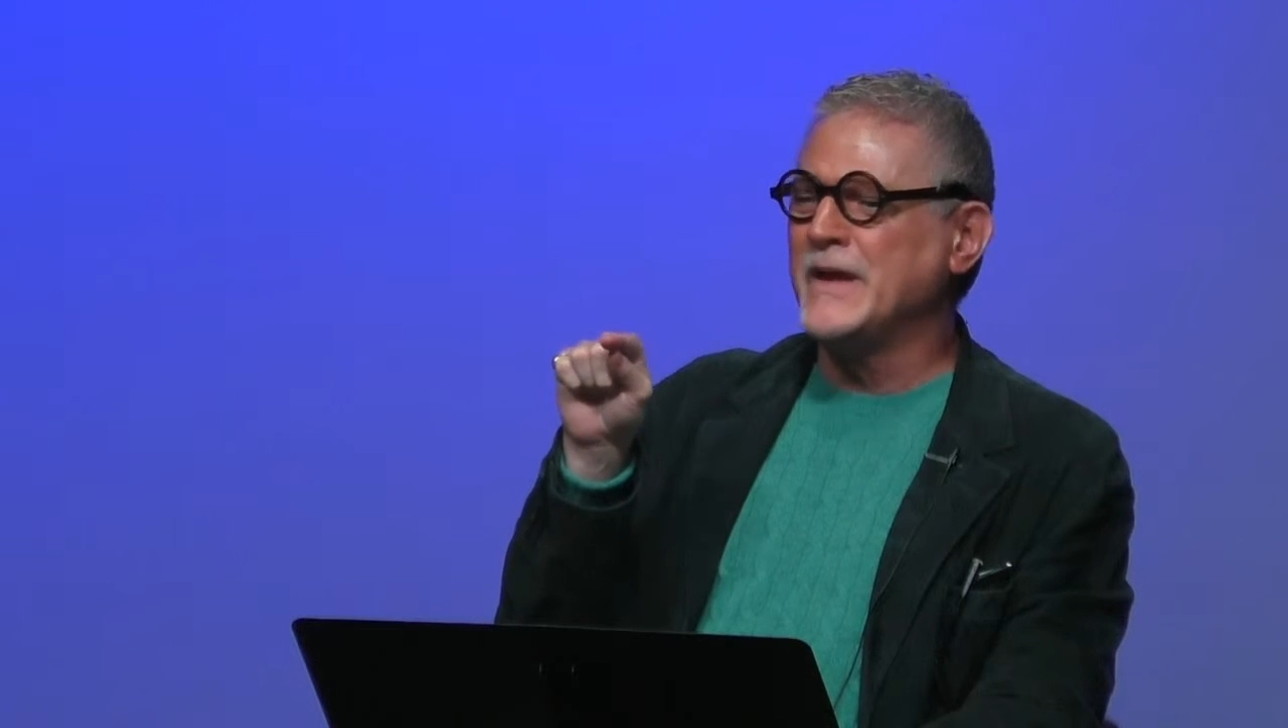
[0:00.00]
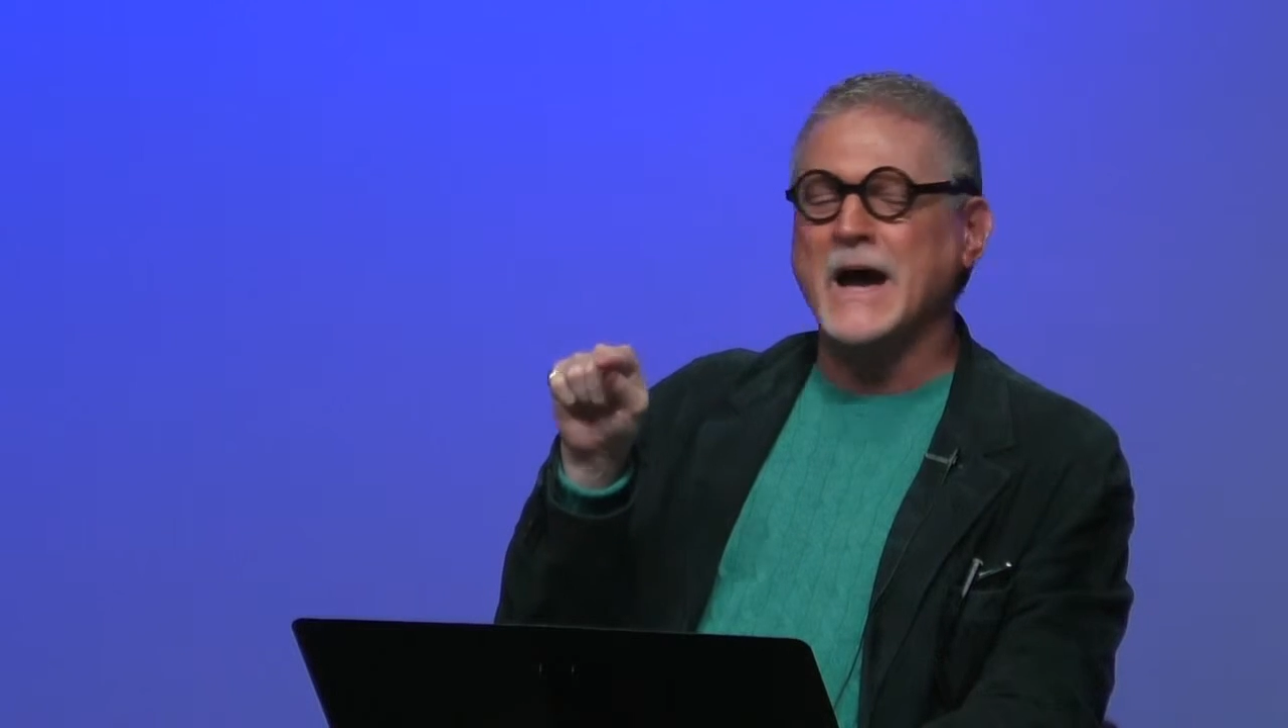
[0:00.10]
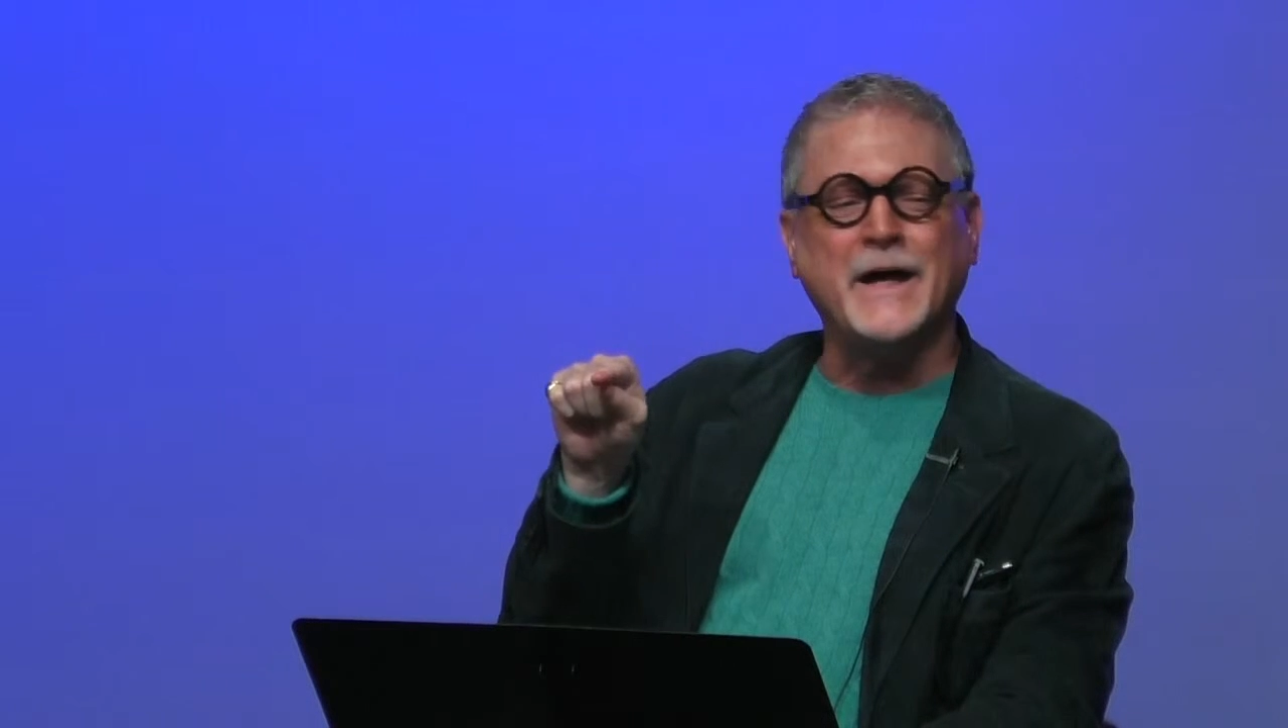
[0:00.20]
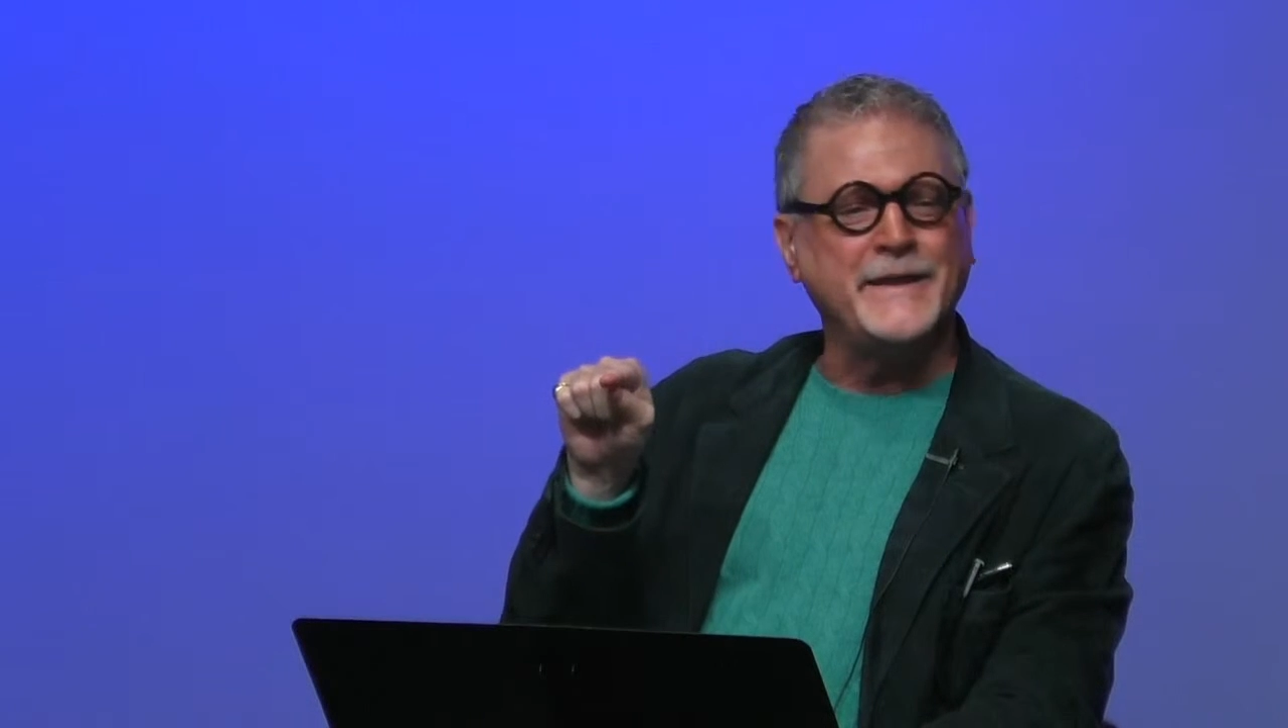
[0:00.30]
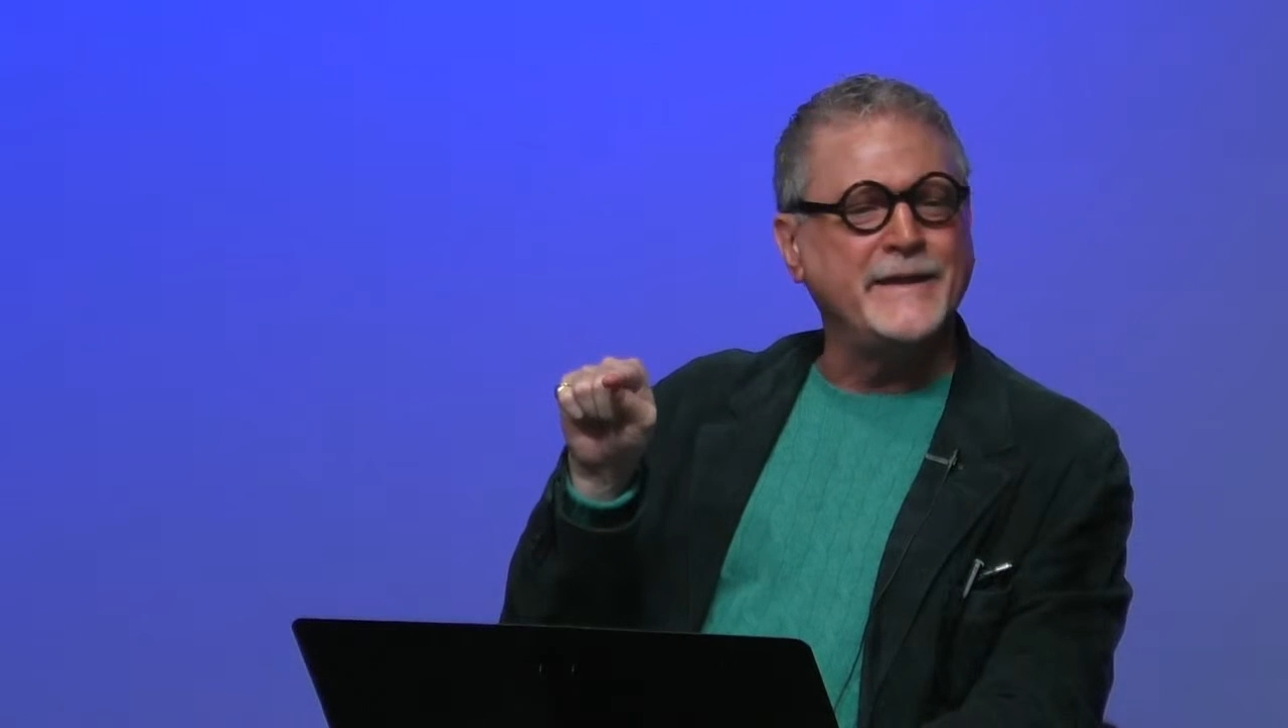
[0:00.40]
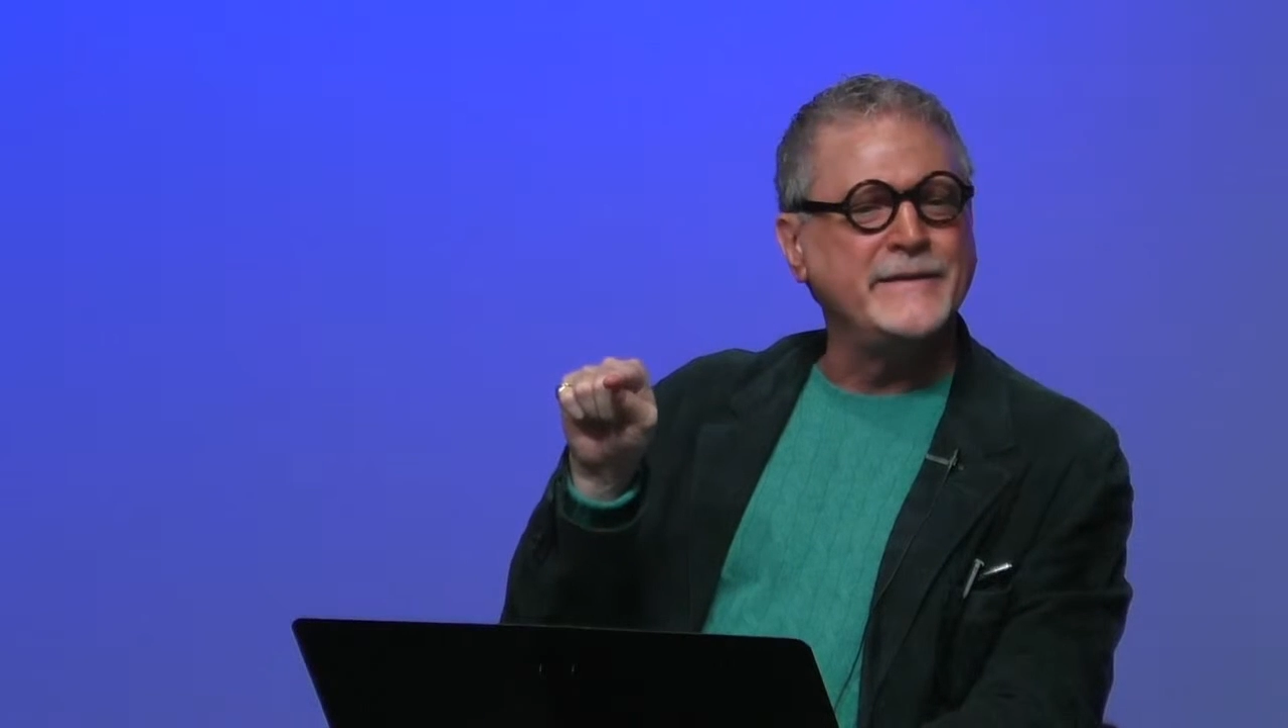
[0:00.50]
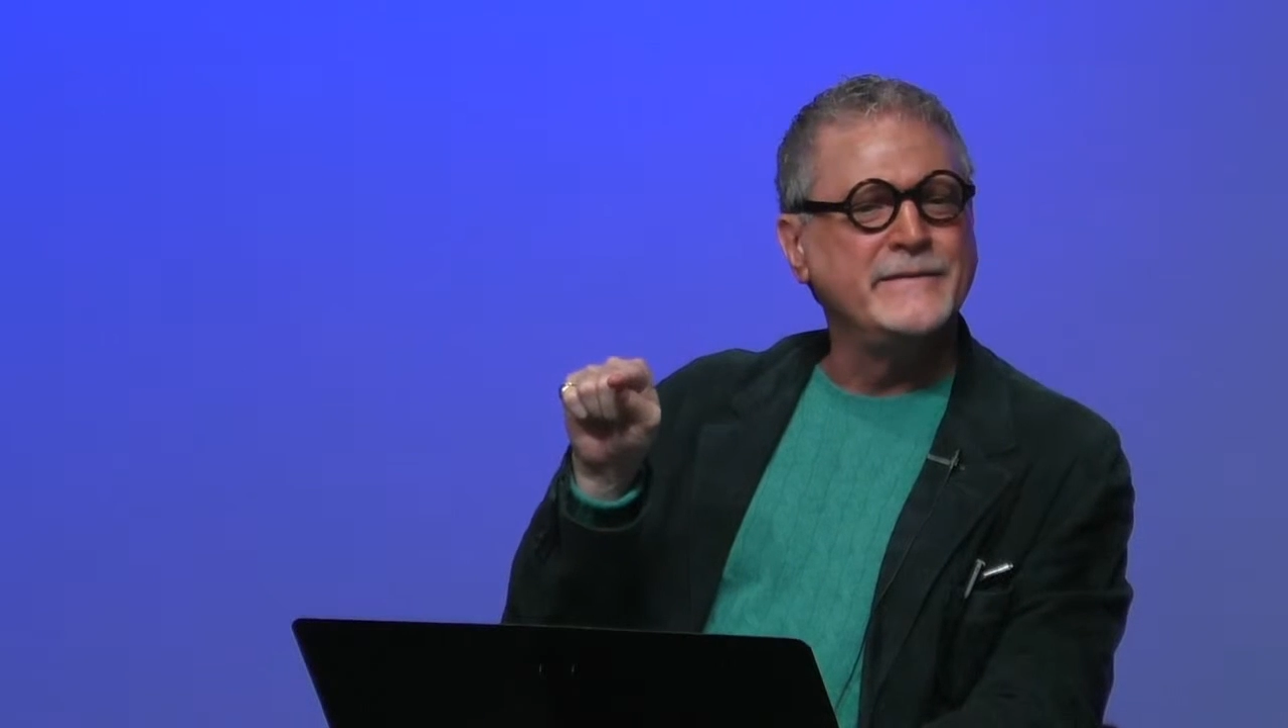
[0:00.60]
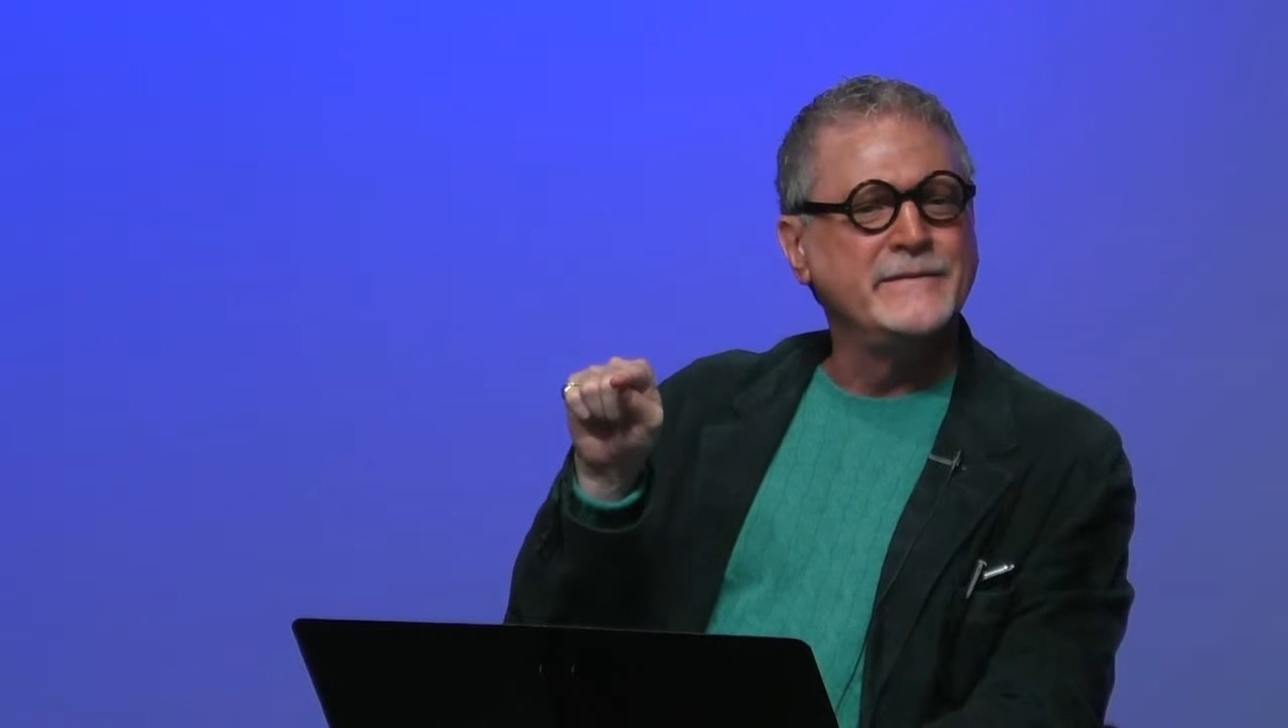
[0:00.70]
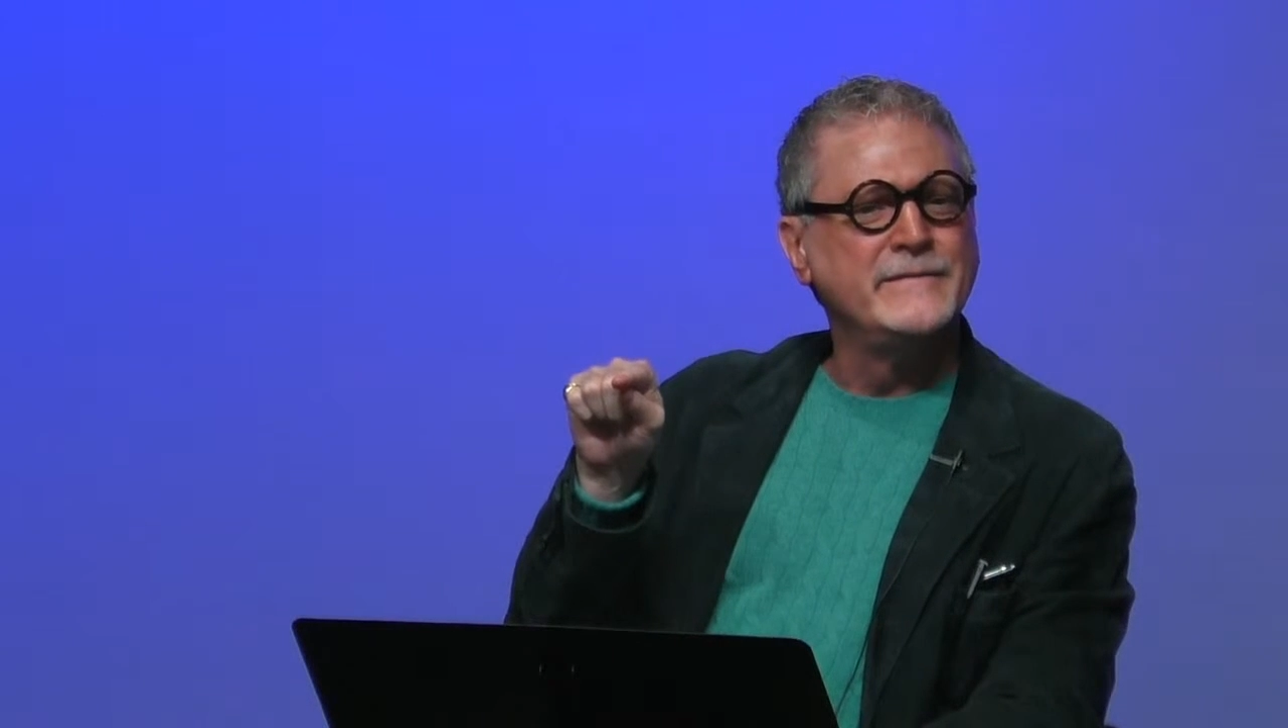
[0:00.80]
Godhead.